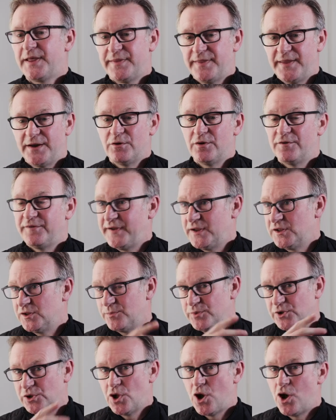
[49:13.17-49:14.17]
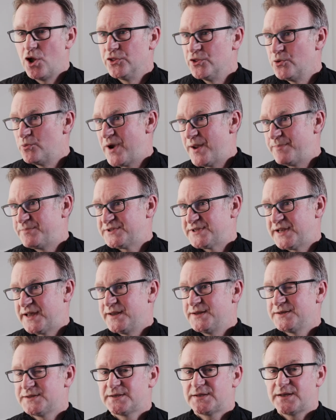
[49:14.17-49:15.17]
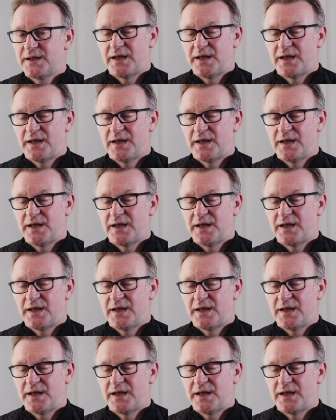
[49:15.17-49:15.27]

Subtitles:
They're available on the website.